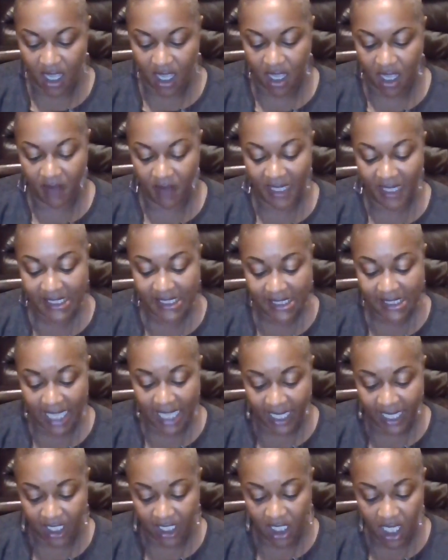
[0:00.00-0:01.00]
It's
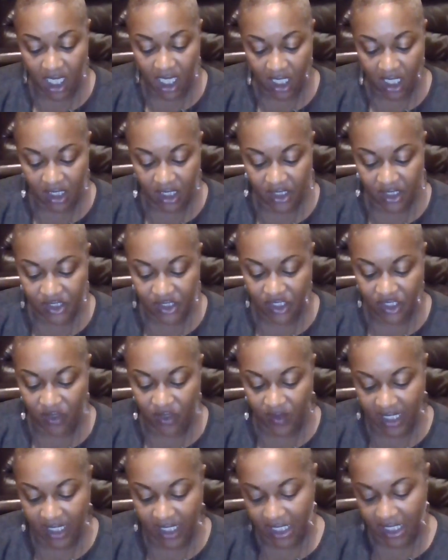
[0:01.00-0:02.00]
light in color,
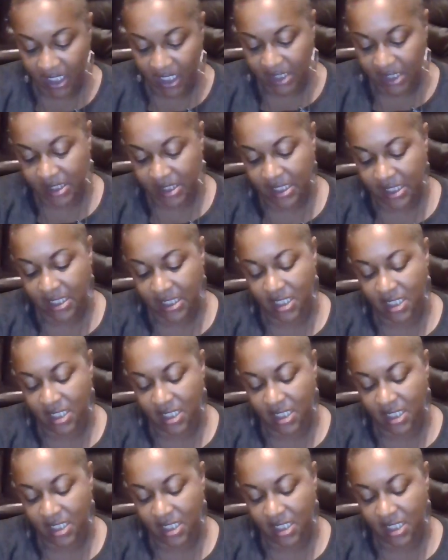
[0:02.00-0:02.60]
so it's